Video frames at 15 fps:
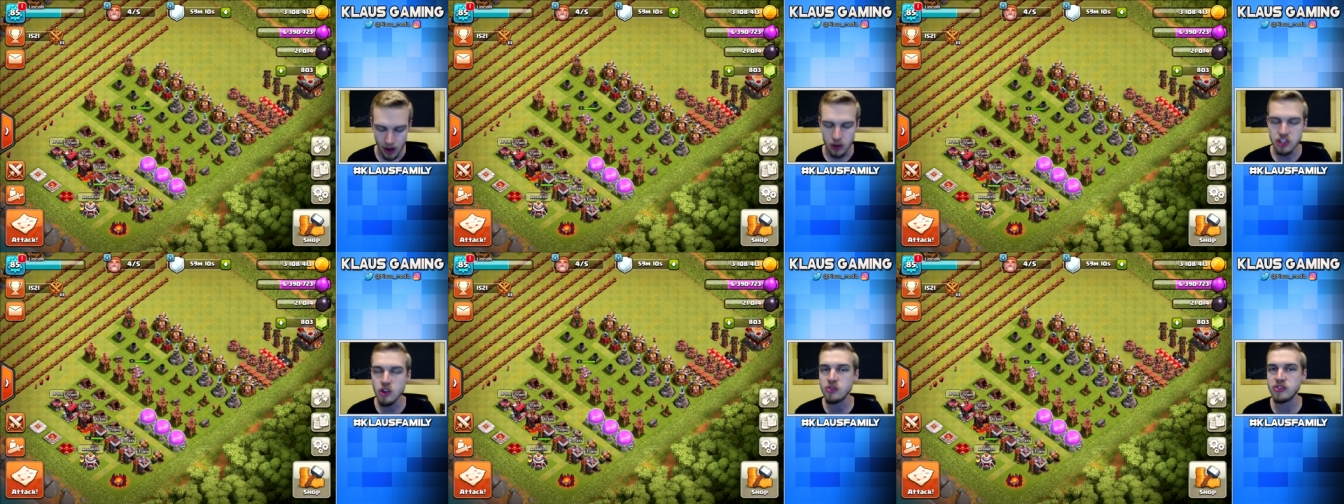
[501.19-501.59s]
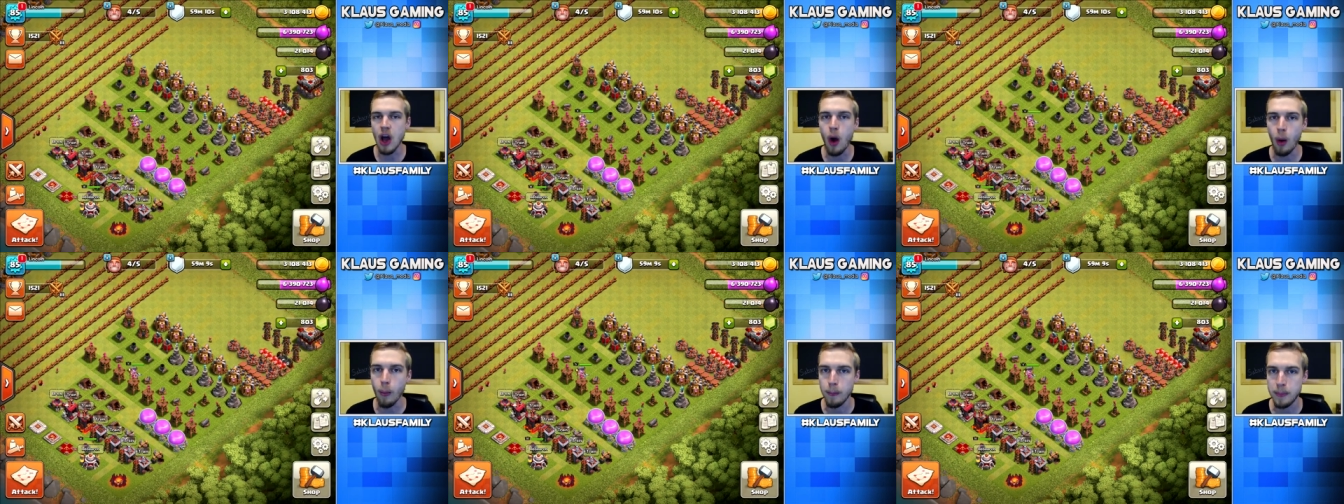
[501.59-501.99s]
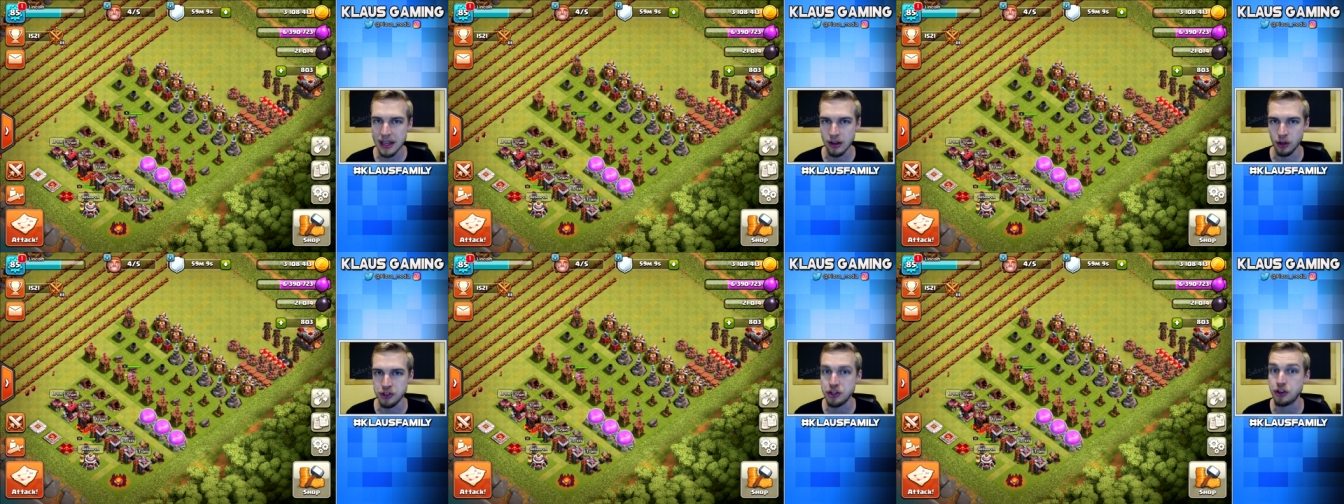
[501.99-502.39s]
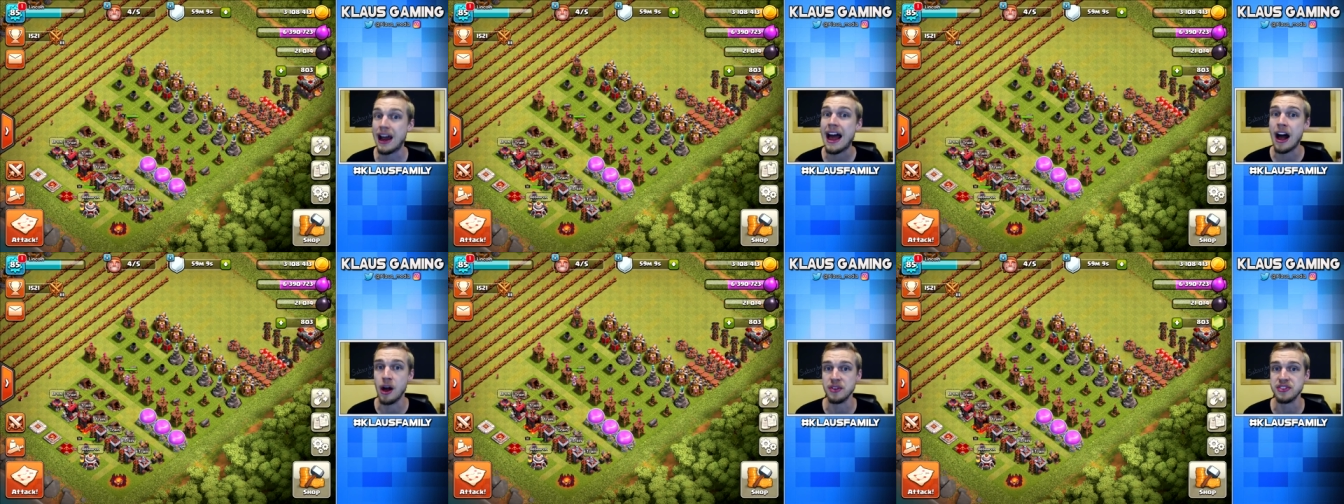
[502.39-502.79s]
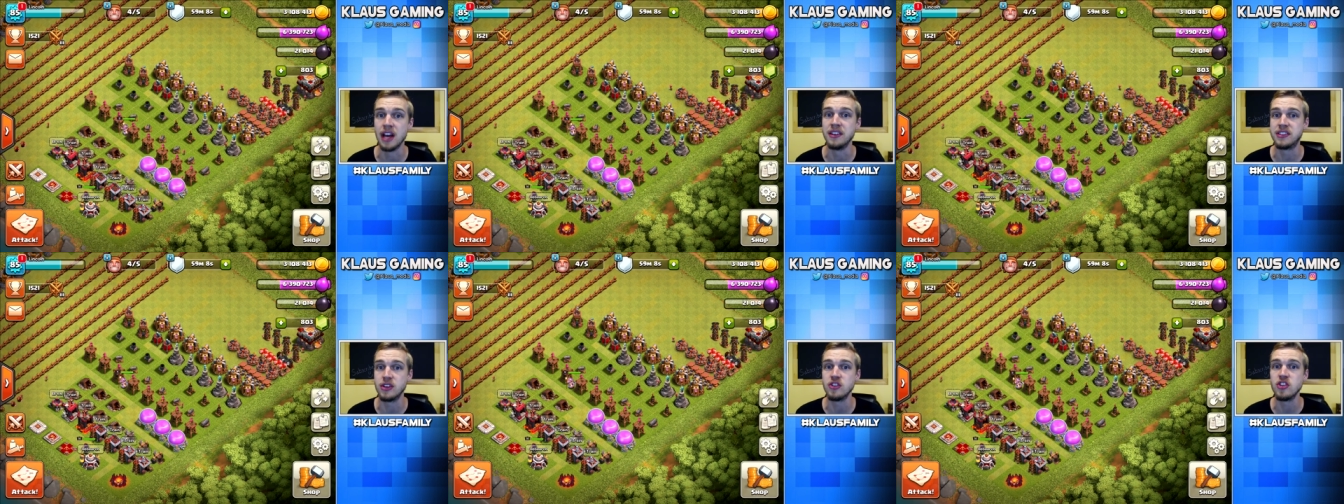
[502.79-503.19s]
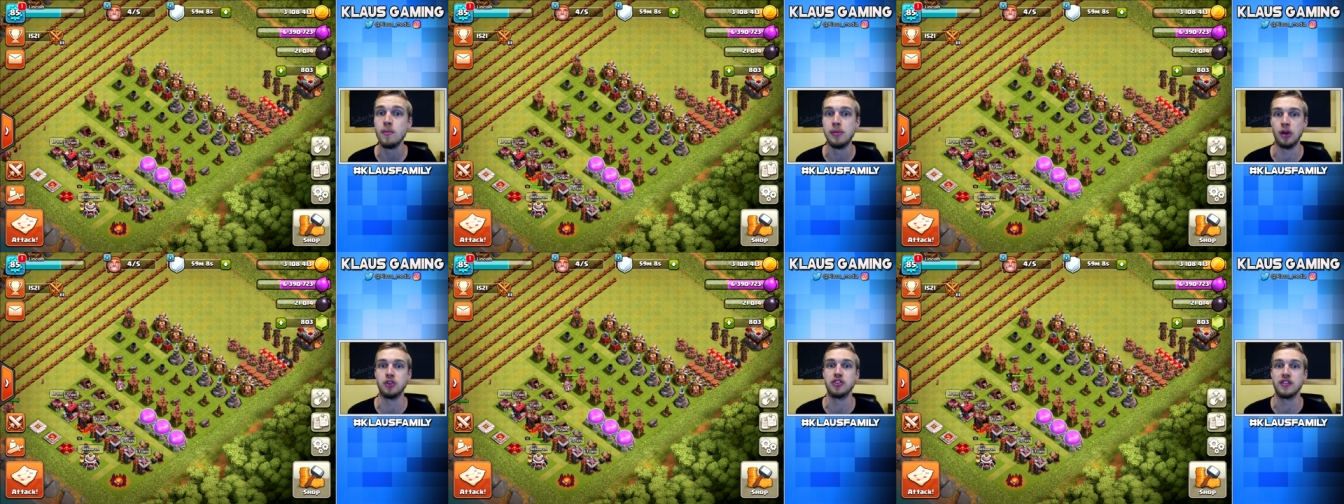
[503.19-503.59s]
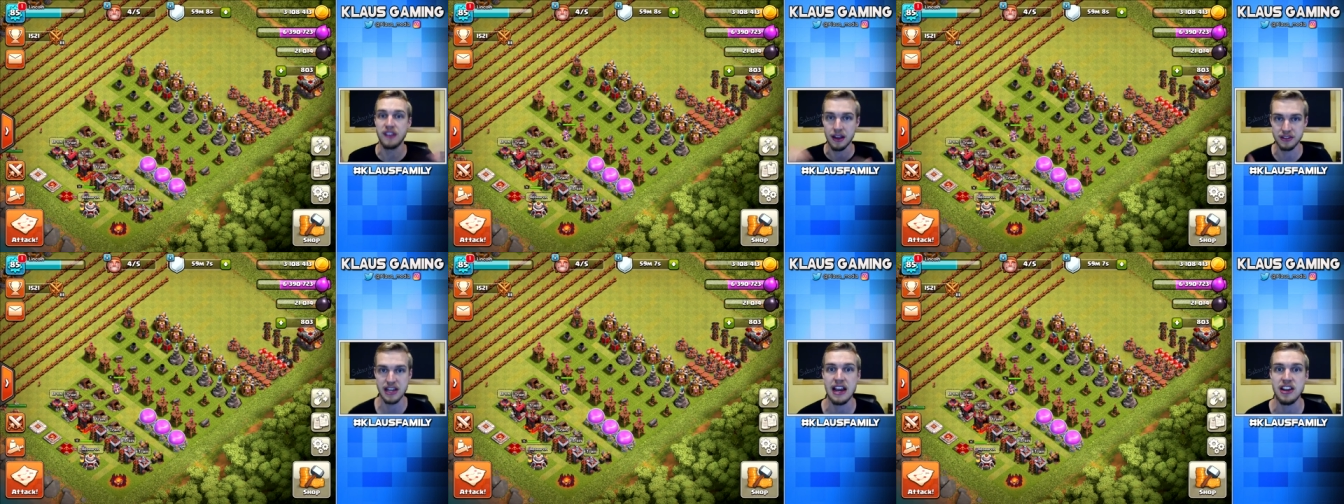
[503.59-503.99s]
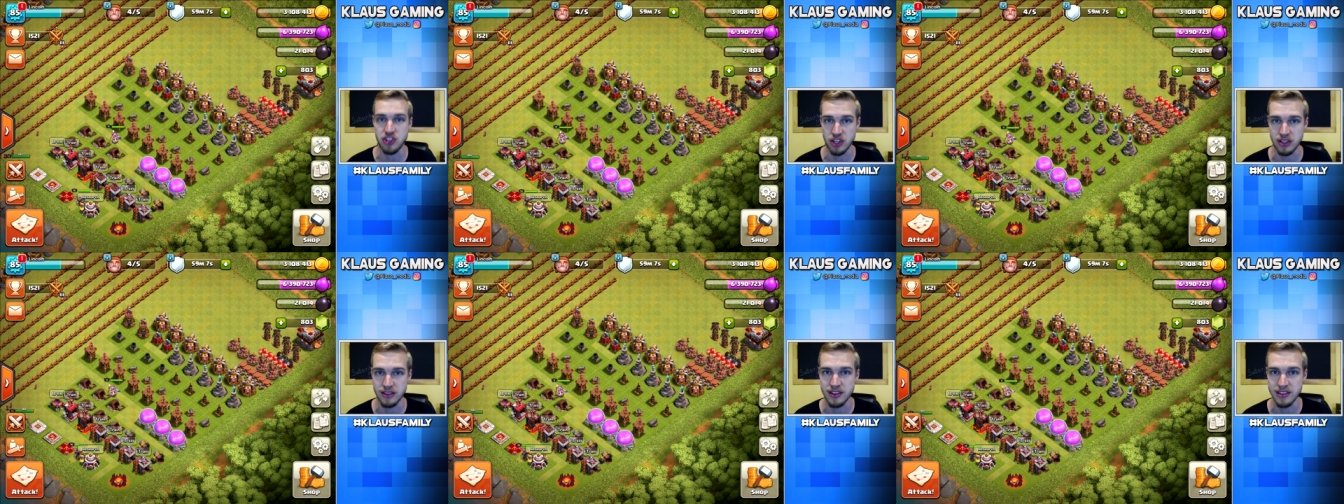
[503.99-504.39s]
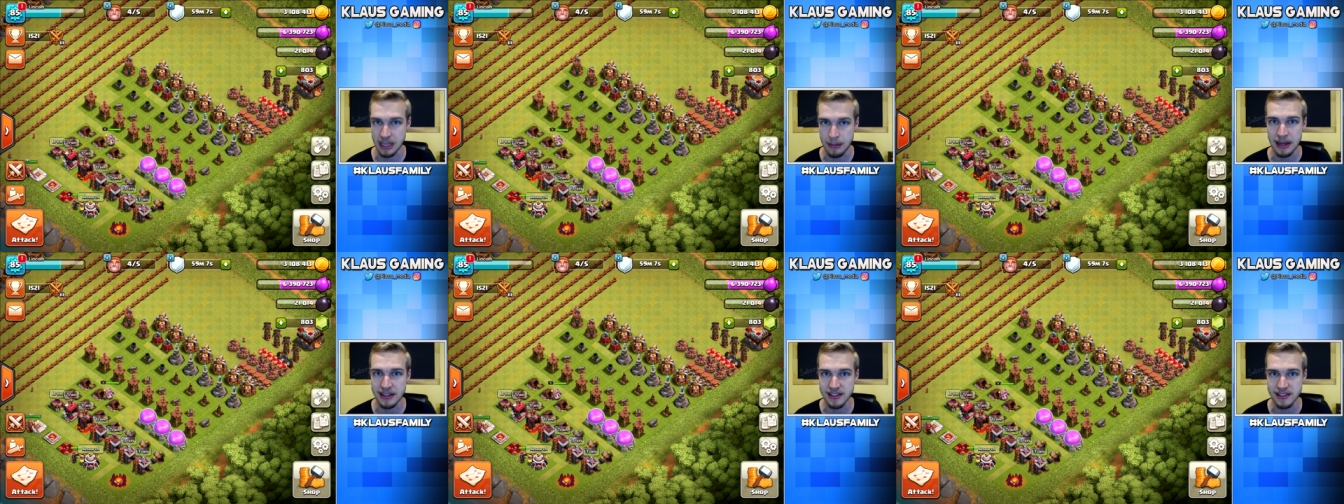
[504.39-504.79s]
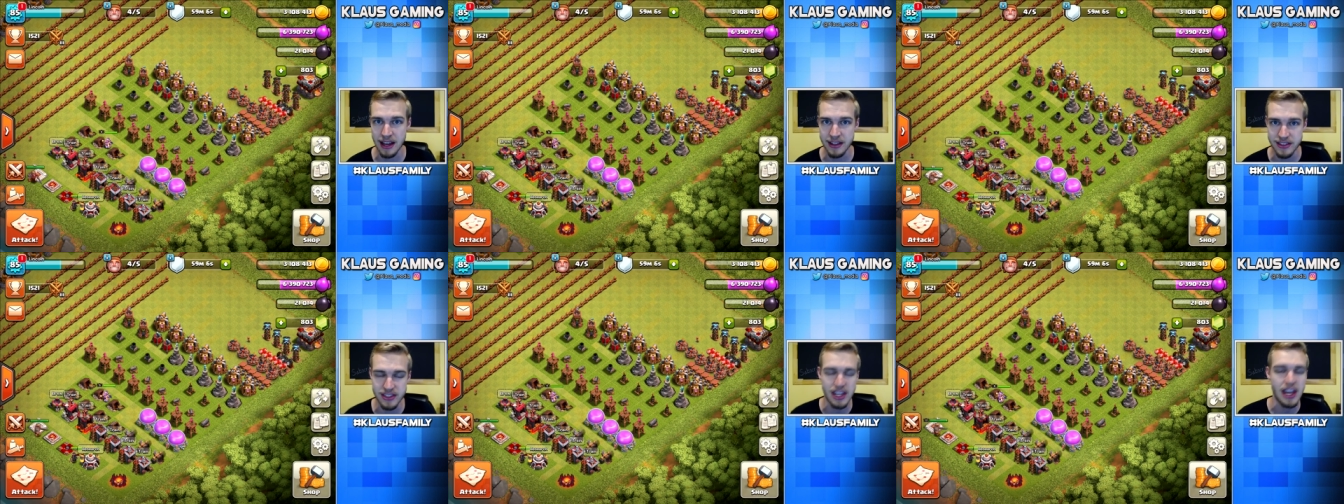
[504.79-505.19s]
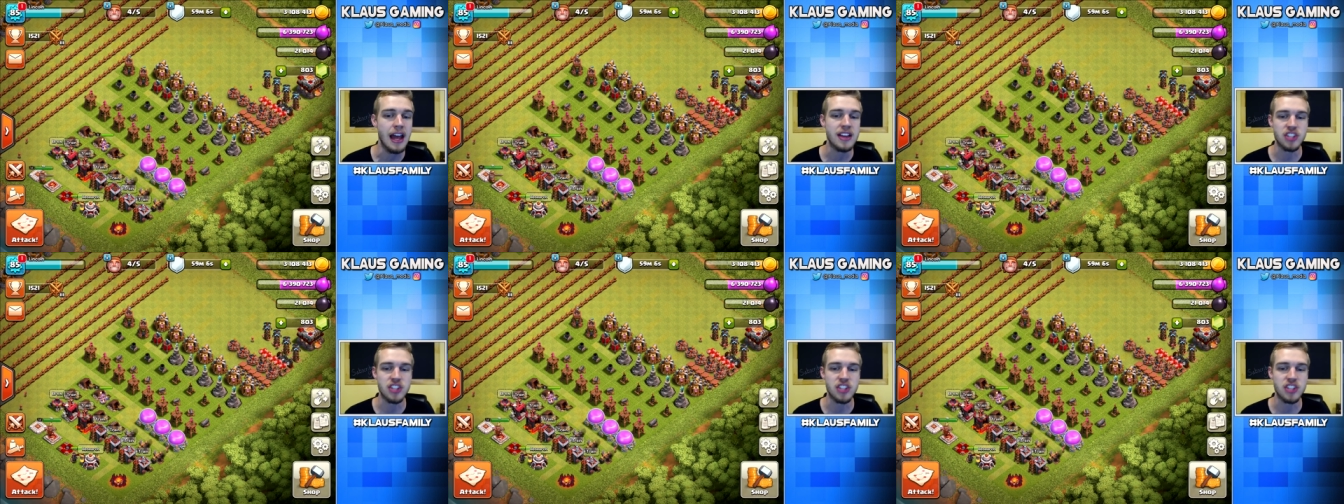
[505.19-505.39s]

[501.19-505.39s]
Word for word: You don't build your house until you build your foundation. Does that make sense?